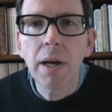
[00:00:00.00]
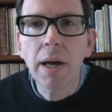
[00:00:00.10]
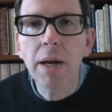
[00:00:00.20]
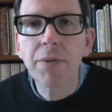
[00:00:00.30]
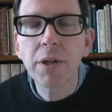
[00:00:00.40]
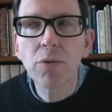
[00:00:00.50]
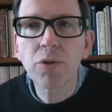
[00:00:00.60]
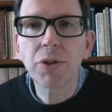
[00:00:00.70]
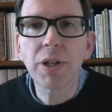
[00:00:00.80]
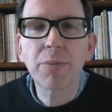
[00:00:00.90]
And then you
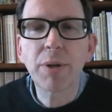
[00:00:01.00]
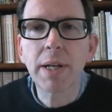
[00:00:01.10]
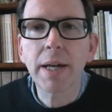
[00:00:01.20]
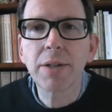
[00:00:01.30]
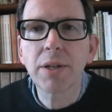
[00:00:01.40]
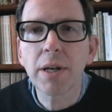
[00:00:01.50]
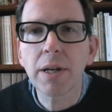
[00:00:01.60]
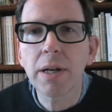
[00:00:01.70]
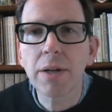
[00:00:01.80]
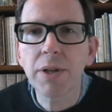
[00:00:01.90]
also get a bit
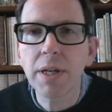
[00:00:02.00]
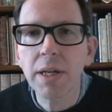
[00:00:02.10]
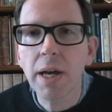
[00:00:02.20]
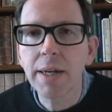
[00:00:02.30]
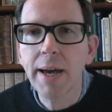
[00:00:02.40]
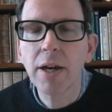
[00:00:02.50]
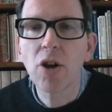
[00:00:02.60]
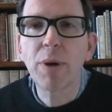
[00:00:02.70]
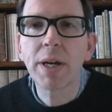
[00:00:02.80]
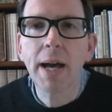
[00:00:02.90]
later the
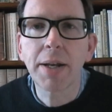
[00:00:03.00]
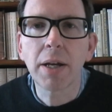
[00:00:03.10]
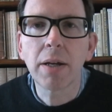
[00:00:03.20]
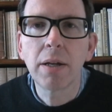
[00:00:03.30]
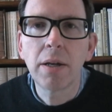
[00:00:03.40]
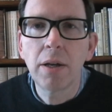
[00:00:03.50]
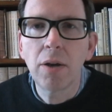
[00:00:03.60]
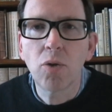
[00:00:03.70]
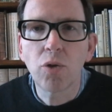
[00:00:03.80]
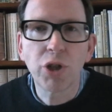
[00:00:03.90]
Jakoberkanne,
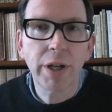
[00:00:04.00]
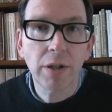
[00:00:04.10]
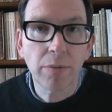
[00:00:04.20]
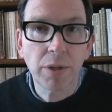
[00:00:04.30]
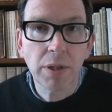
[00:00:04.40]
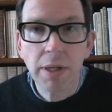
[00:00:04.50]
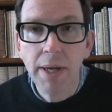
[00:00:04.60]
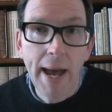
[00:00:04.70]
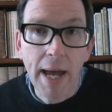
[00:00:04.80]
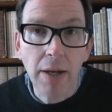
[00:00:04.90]
or Jacob's
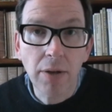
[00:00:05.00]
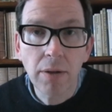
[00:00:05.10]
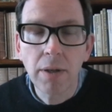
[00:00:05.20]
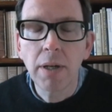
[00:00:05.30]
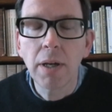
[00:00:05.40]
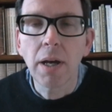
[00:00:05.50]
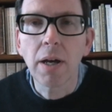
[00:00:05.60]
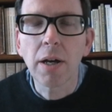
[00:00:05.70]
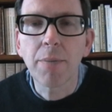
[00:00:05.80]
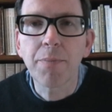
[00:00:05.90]
can,
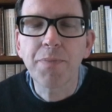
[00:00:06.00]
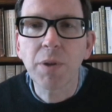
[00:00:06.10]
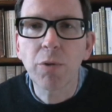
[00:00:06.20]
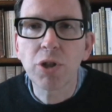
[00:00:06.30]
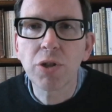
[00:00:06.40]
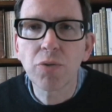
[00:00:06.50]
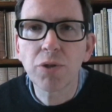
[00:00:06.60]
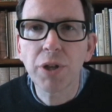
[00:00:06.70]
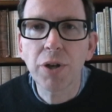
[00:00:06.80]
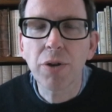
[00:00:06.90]
which is
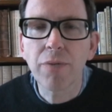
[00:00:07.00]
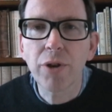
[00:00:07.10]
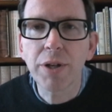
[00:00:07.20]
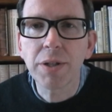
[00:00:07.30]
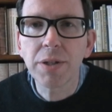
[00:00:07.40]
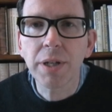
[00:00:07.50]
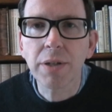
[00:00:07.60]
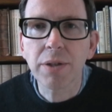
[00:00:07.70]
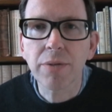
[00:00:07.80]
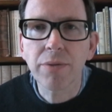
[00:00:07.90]
also a very
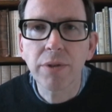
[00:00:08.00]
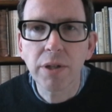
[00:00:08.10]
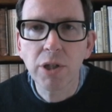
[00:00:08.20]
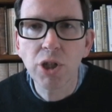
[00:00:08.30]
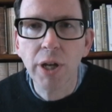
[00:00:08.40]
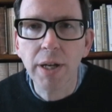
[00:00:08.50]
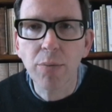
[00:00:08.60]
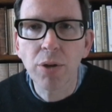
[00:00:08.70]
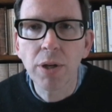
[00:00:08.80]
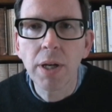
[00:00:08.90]
distinctive
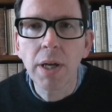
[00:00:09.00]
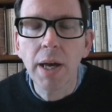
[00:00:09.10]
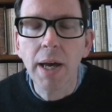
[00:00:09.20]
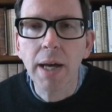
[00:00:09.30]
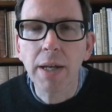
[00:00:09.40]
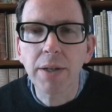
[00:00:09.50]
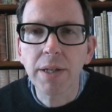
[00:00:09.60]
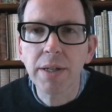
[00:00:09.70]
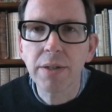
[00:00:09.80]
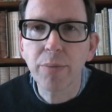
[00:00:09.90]
shape, and
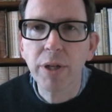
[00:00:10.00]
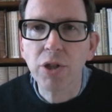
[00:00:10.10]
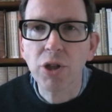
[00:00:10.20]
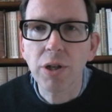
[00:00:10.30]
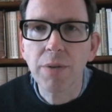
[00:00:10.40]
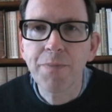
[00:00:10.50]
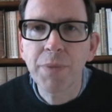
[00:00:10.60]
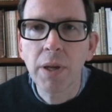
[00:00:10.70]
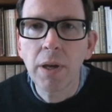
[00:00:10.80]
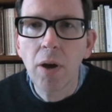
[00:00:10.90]
here's a picture
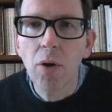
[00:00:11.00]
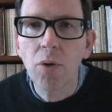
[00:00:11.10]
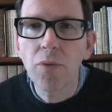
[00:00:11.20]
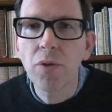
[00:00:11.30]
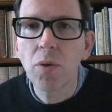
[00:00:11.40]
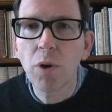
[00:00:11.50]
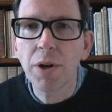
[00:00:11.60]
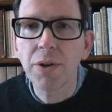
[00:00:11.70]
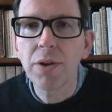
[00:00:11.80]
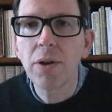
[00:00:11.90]
of
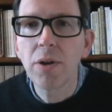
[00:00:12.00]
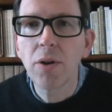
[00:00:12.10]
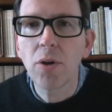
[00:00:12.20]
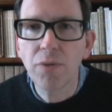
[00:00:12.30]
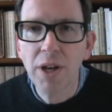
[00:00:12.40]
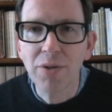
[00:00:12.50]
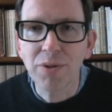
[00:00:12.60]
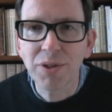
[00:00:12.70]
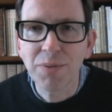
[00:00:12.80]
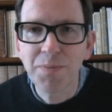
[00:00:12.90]
one of
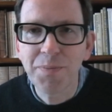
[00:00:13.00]
those.